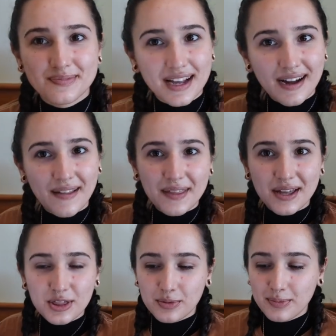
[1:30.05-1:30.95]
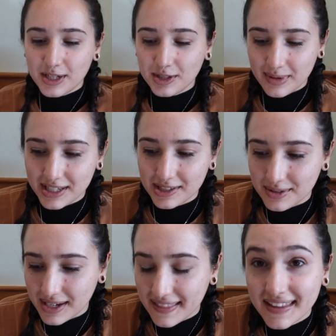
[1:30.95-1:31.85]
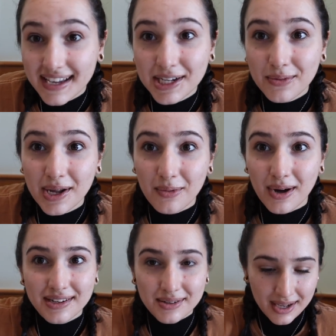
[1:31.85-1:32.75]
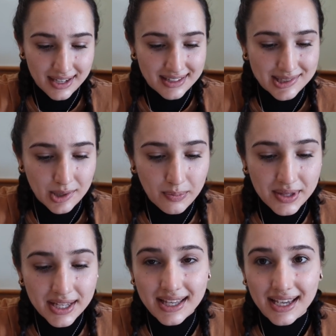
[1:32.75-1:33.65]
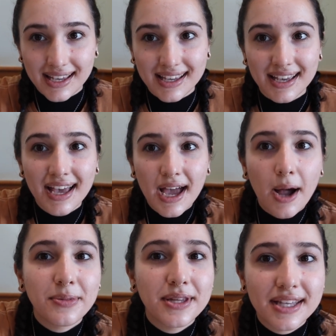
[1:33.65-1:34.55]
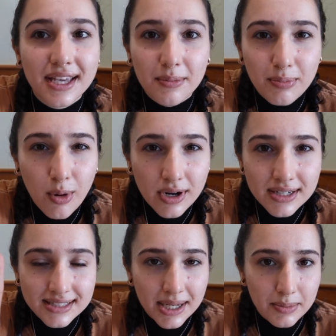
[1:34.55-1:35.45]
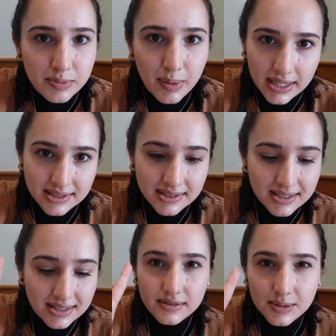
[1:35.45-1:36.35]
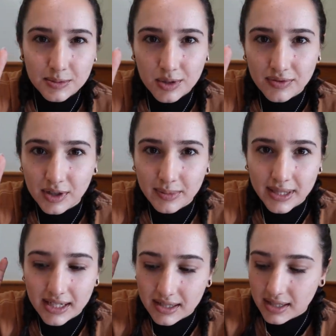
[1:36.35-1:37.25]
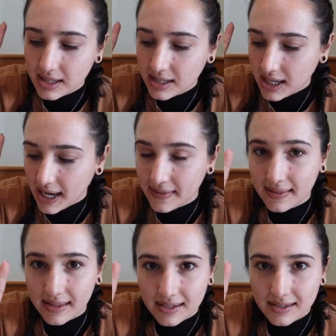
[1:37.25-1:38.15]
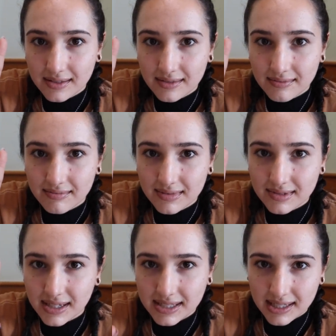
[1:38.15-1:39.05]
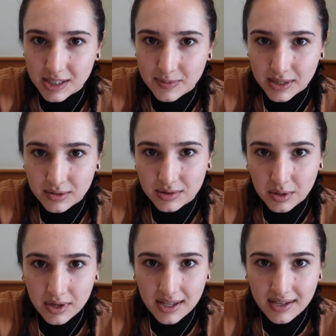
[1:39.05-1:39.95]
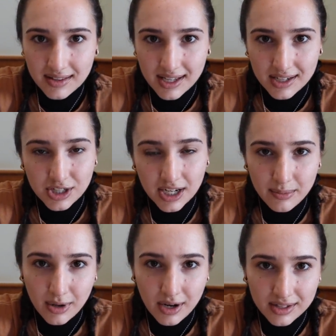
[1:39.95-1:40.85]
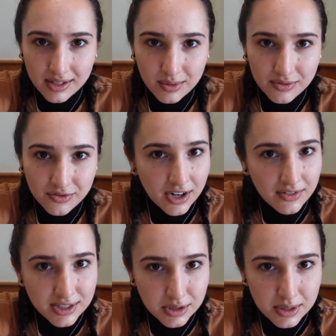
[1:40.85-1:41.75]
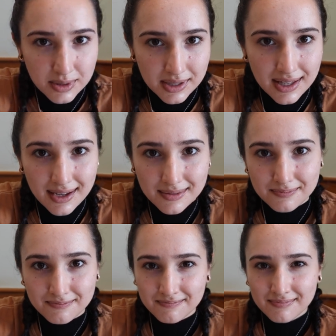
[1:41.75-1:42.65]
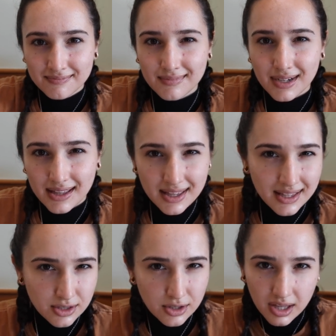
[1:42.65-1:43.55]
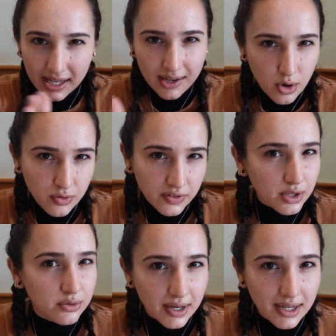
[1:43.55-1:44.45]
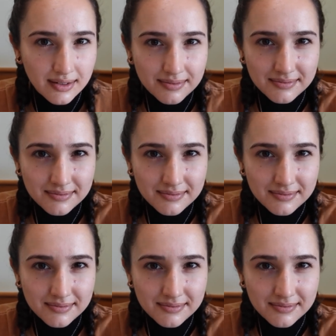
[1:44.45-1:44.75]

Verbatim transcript: I got the, the menu menu and I think I know what I want. Okay, so I'm thinking, I'm thinking pork steamed buns, some sort of lo mein, and then like a daily special sort of thing, like a chicken and broccoli with fried rice or something like that. I think that's a good like overview, right?